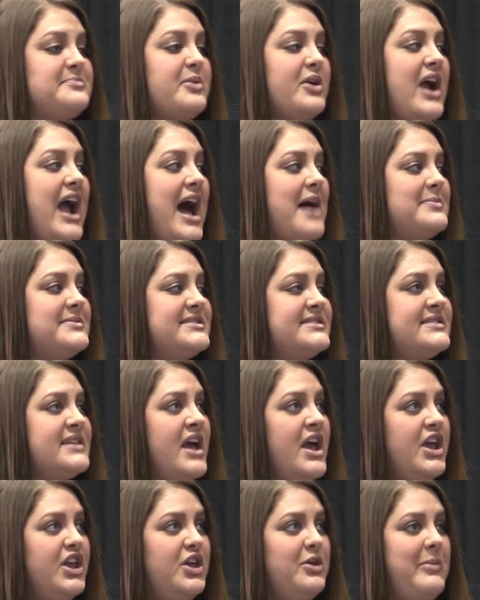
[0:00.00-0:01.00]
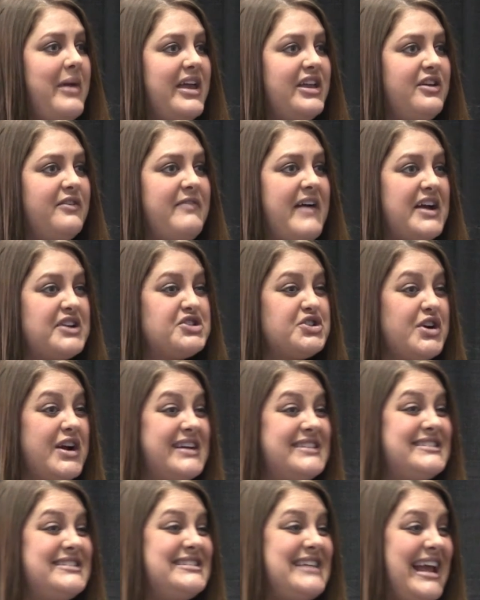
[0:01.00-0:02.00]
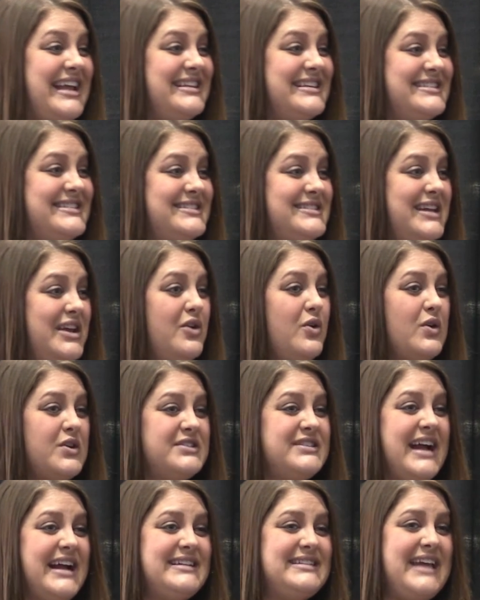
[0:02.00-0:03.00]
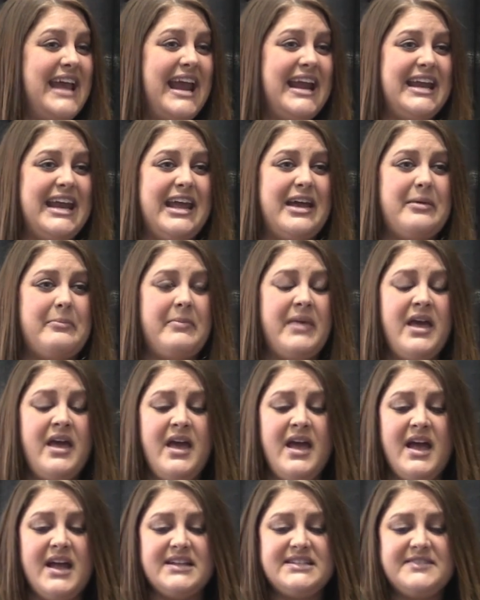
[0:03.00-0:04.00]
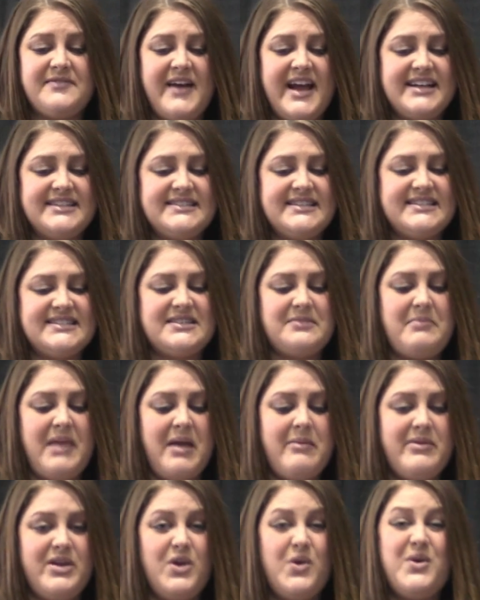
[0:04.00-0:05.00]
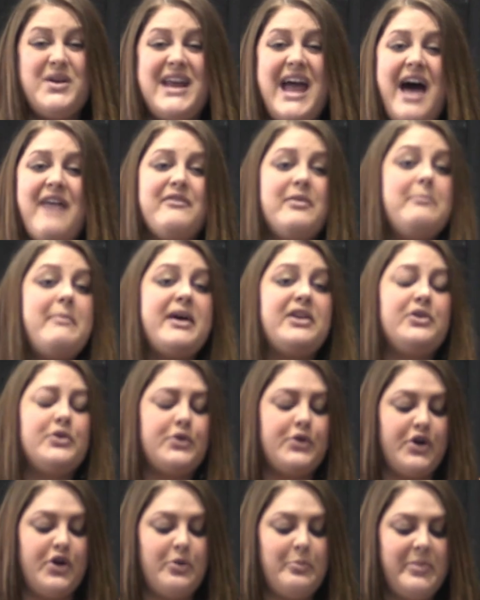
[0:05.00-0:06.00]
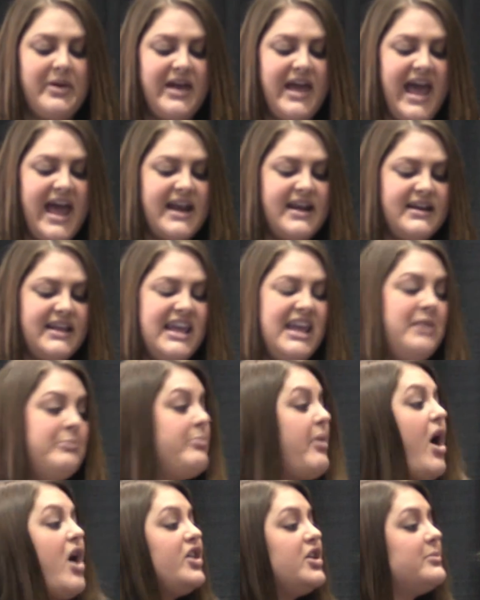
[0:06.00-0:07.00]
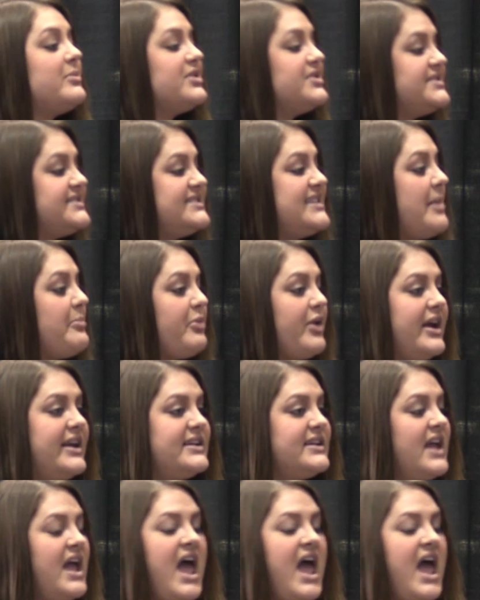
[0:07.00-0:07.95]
Perhaps you manufacture a stainless steel or titanium devices and maybe you can have a metal group and keep polymers separate.